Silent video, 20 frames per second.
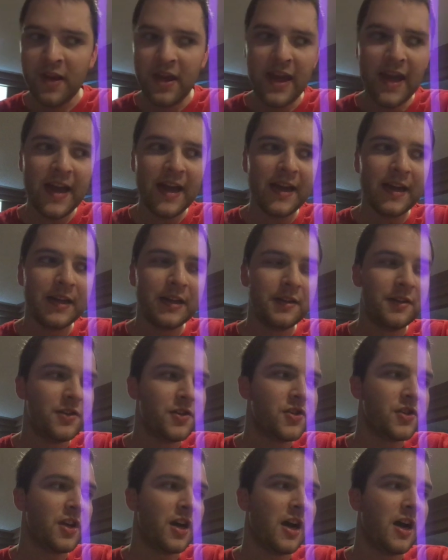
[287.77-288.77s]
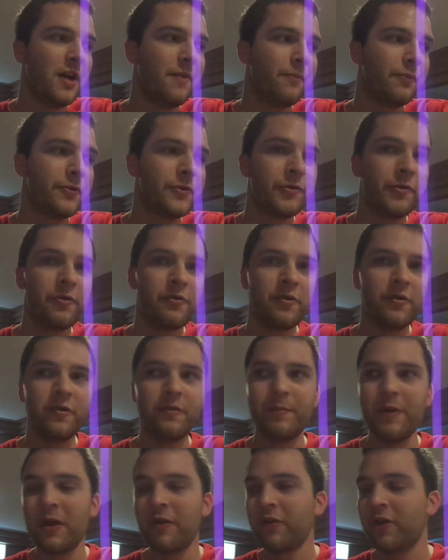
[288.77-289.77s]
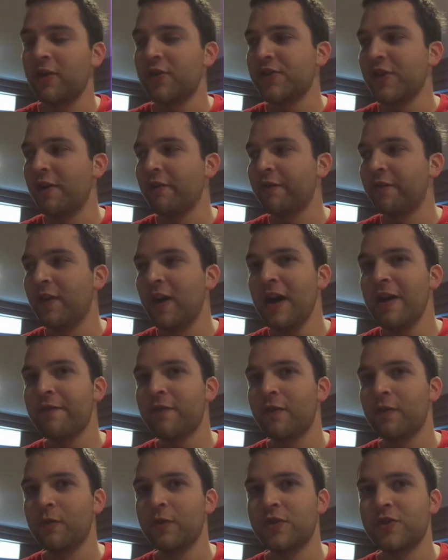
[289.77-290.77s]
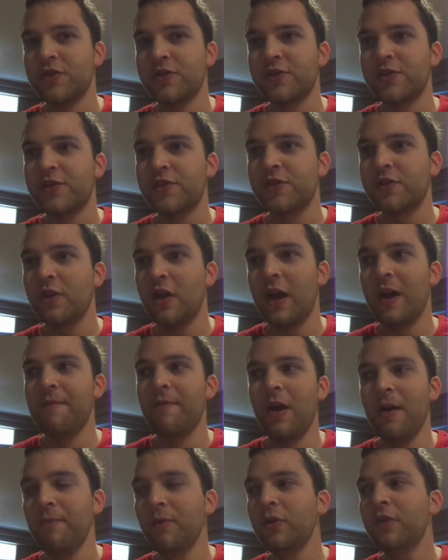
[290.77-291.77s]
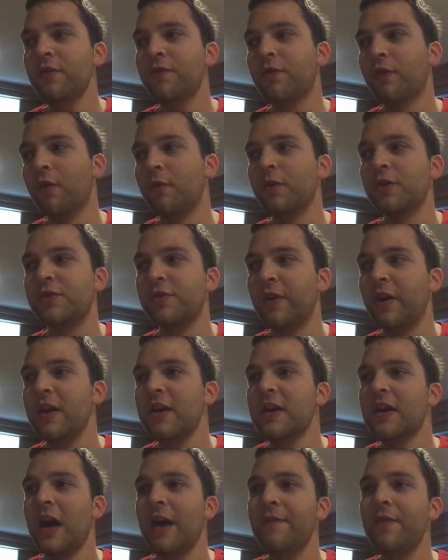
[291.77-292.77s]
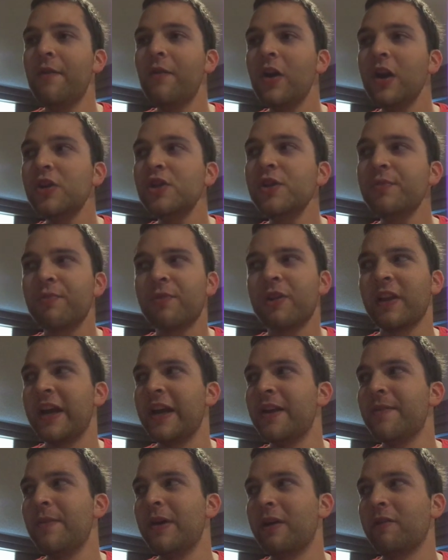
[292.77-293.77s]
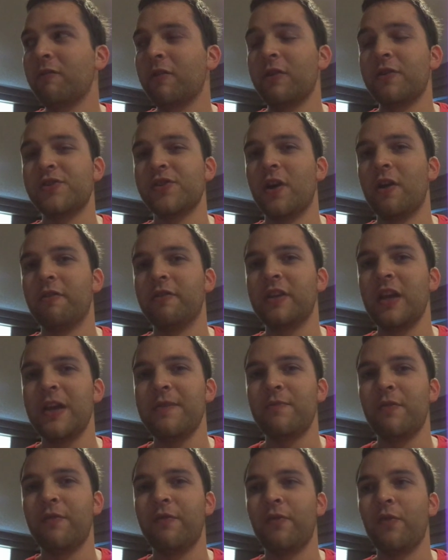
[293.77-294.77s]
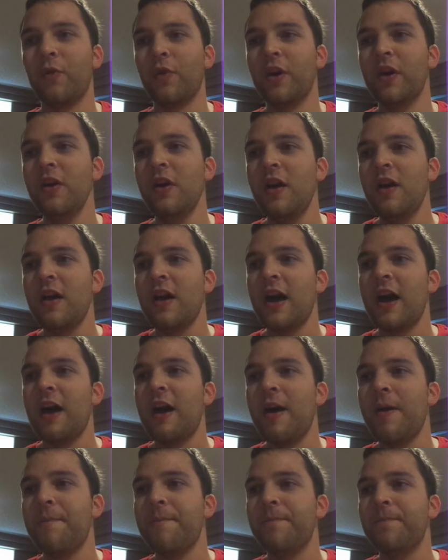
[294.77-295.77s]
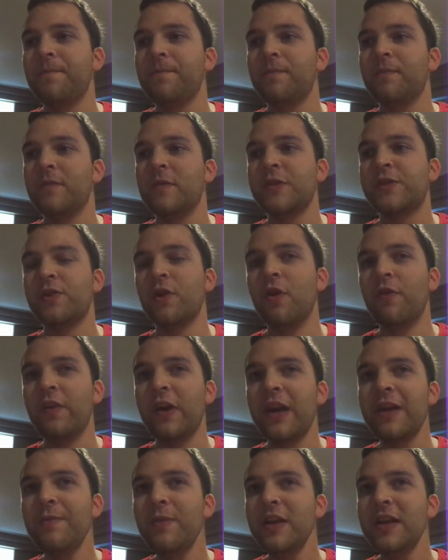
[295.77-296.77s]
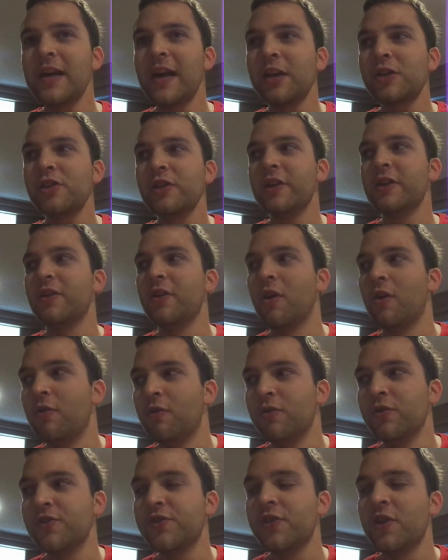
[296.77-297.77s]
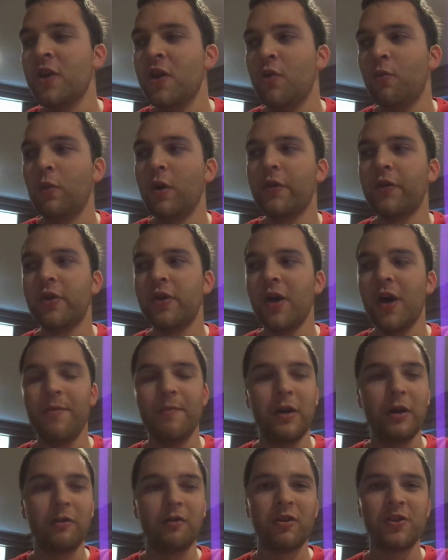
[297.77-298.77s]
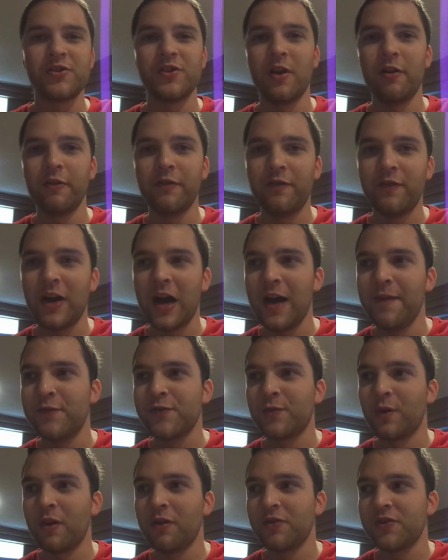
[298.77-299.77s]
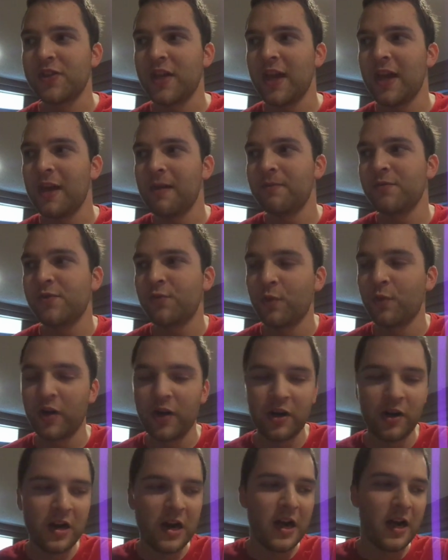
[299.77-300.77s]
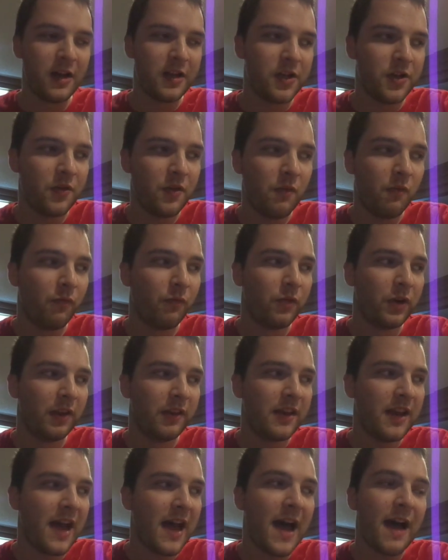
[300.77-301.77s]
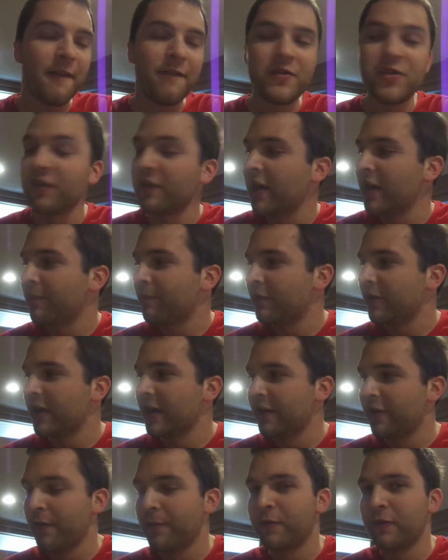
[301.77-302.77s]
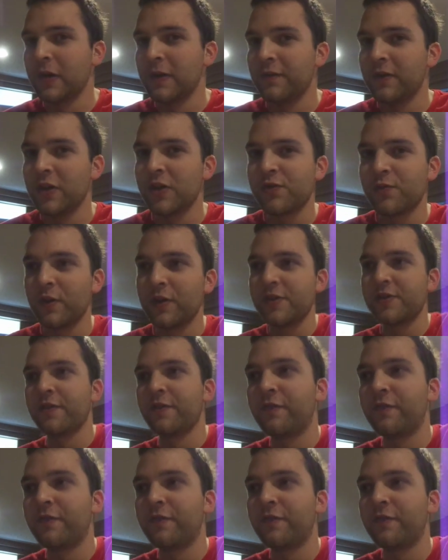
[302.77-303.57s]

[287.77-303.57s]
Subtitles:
And I pre-ordered Metal Gear Solid 5, which is, I'm looking forward to it. I've never actually played a Metal Gear Solid game before, so if anybody actually knows whether or not Metal Gear Solid 5 is one of those games where you really have to like play the previous ones in the